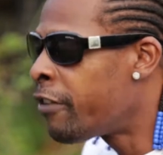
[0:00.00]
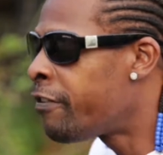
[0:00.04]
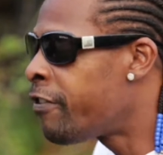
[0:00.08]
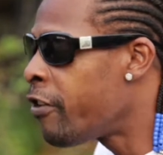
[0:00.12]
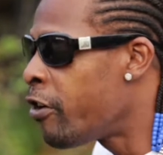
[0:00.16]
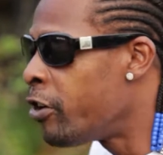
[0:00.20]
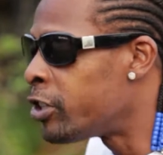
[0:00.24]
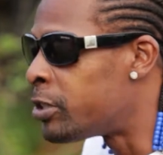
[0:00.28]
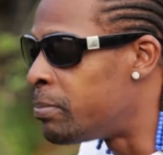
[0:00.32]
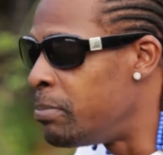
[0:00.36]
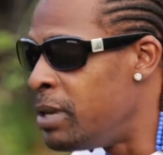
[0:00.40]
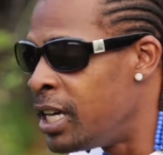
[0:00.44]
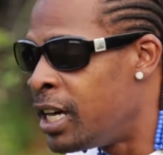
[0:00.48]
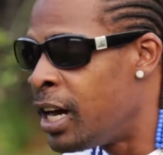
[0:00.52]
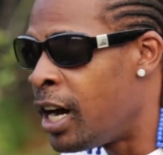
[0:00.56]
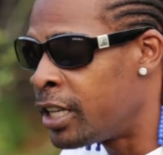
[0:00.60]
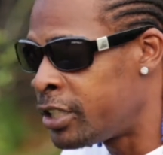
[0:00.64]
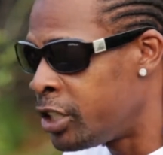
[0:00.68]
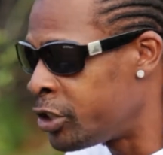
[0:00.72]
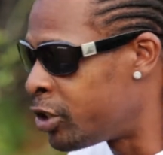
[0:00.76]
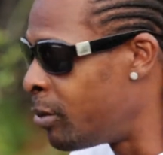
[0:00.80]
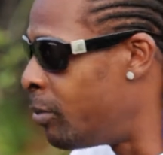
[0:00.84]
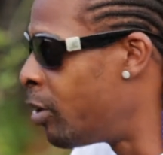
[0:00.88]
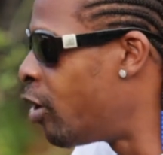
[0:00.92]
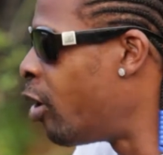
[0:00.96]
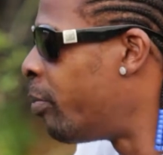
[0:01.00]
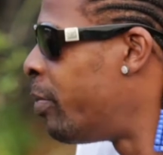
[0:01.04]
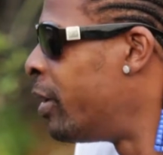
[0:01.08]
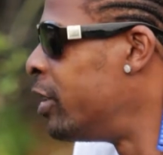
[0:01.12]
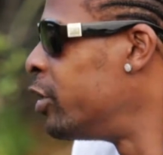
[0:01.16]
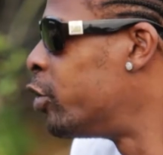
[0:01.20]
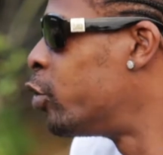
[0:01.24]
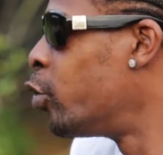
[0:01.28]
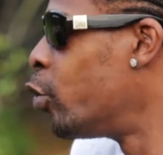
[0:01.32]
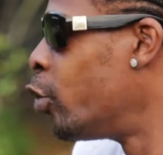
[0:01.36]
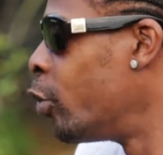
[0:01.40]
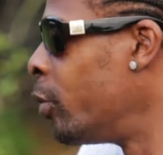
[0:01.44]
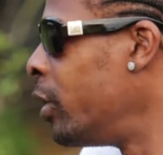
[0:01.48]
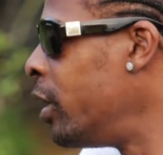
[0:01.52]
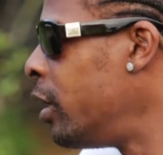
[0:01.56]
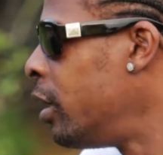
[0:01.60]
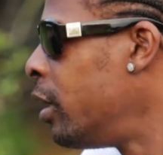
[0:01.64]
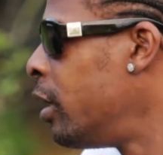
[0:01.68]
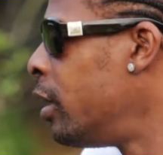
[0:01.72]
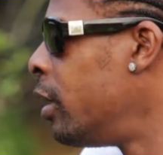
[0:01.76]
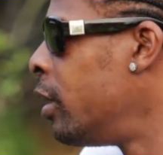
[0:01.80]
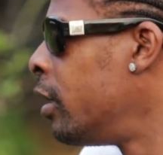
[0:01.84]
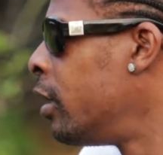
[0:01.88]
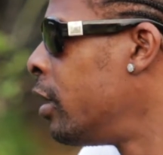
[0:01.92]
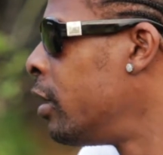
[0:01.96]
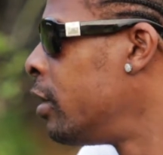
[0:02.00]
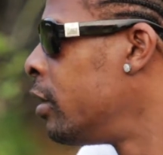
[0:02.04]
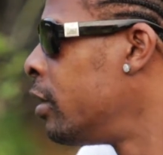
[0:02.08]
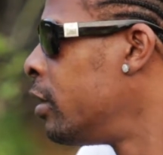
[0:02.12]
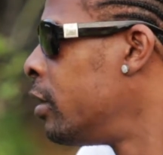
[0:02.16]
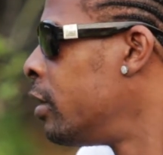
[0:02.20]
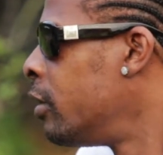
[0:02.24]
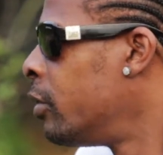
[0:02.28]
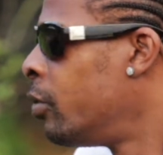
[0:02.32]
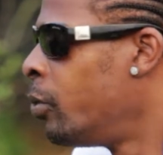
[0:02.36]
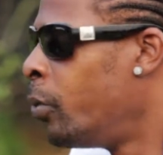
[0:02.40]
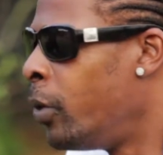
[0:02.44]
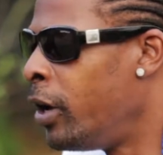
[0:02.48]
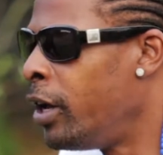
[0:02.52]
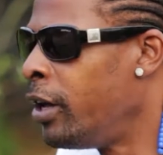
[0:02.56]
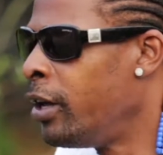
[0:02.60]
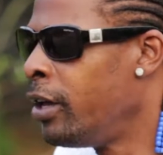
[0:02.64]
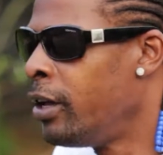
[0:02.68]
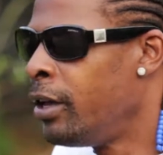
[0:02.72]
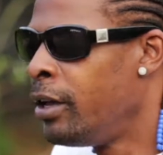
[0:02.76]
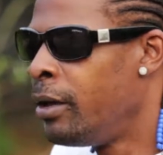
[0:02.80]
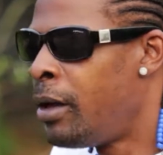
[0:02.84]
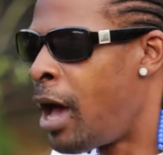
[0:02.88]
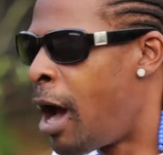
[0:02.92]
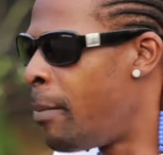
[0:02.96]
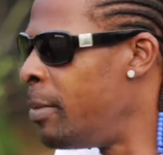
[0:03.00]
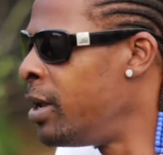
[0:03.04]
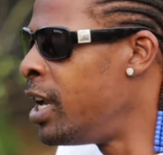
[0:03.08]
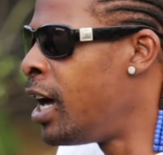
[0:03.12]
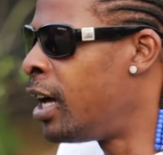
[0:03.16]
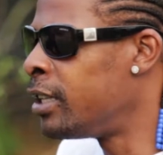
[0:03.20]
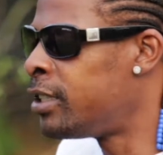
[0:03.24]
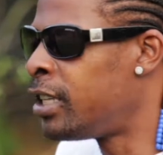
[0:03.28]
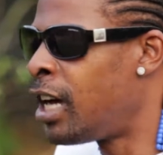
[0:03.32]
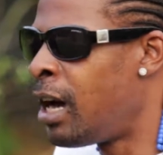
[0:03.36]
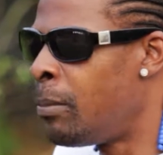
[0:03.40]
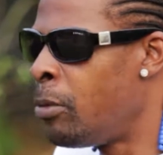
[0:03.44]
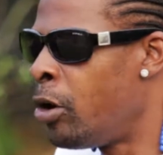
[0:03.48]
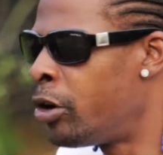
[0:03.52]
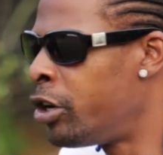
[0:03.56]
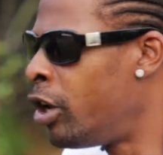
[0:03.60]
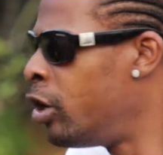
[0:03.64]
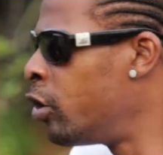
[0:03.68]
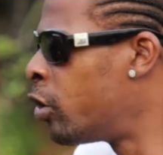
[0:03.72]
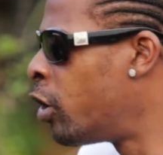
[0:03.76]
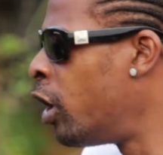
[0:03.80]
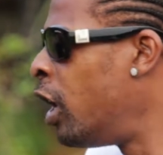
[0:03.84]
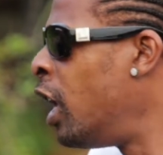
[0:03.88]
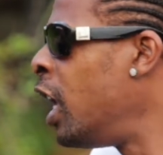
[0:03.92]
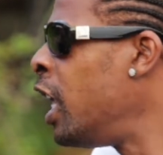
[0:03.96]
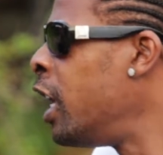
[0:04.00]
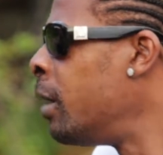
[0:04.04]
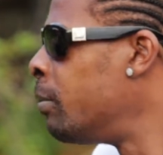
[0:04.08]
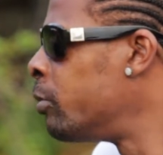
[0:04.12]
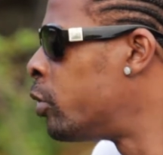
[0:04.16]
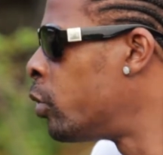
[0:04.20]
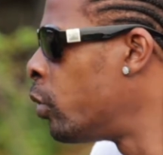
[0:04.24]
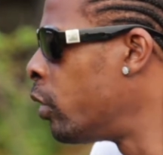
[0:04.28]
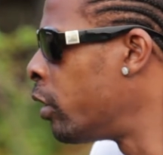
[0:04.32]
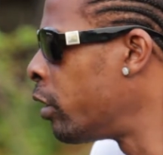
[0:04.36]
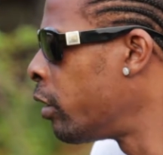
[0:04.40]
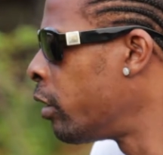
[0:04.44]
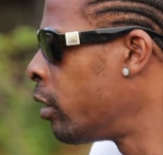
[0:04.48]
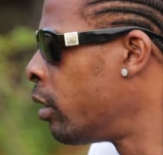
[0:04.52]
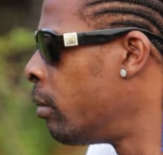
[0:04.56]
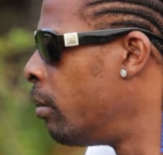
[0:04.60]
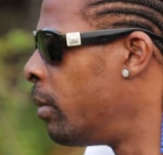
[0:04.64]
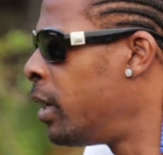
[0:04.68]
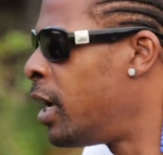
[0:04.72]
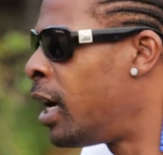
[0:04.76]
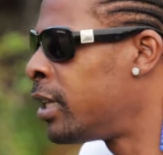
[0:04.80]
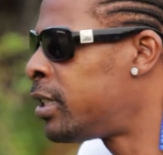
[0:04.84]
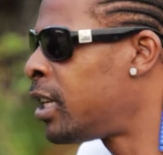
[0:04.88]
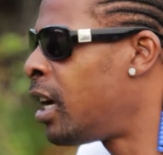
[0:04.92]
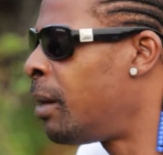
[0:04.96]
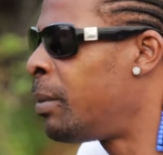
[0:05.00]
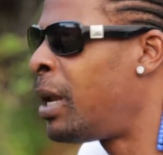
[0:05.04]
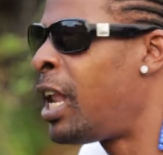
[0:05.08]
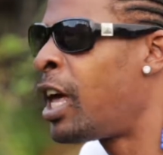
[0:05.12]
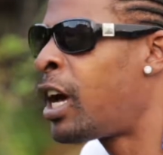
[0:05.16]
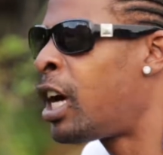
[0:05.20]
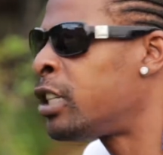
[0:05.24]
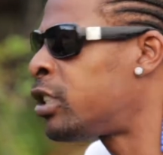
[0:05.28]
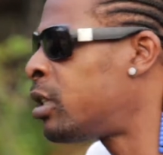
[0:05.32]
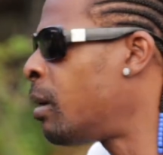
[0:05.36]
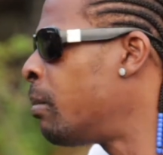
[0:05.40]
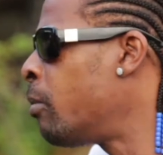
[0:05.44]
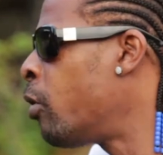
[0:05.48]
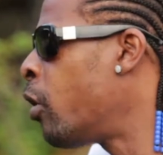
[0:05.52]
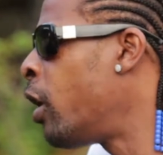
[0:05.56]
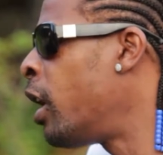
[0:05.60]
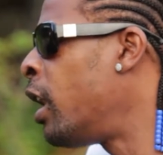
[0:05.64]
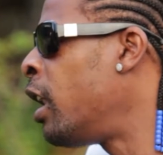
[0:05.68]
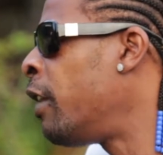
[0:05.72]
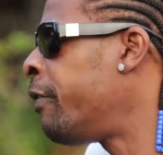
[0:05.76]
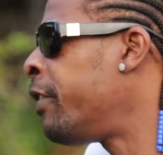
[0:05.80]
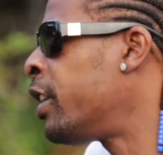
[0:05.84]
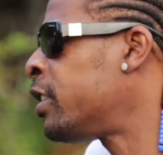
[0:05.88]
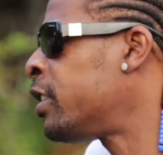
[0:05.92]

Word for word: the first big artist I'm going to go up and tour with. Where I'm not talking about look local lame tour. I'm not talking about like some boy I left,